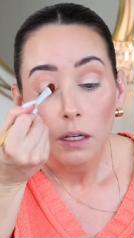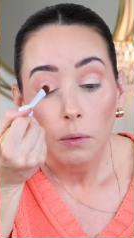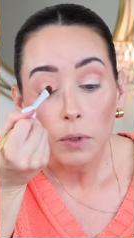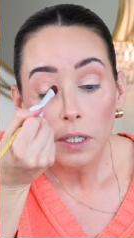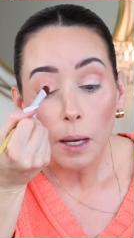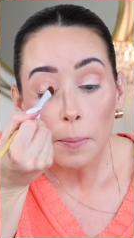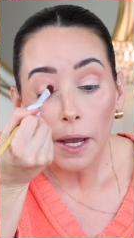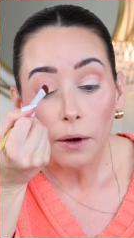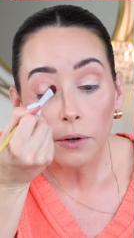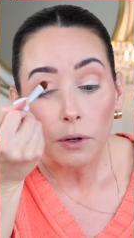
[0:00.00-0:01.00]
with that
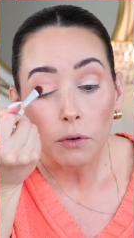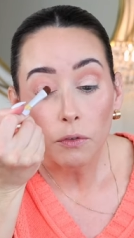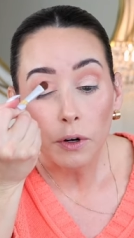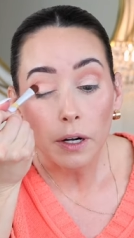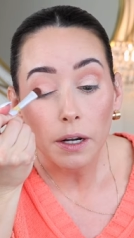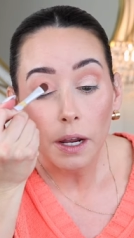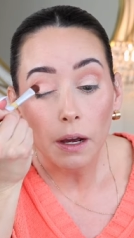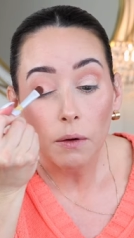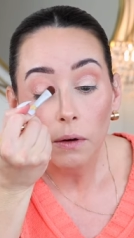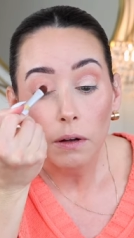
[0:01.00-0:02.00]
powder over it
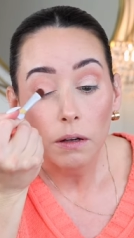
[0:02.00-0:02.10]
now.